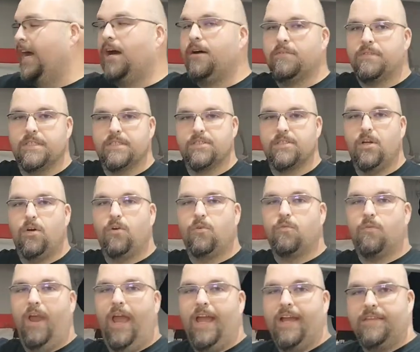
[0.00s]
out this
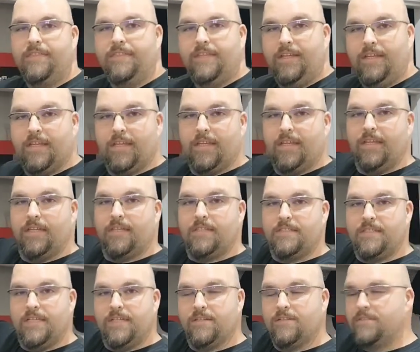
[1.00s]
whole rack thing and I get a
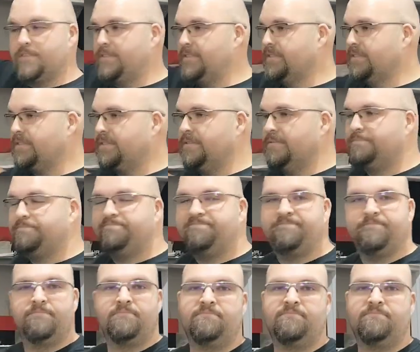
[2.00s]
tier system.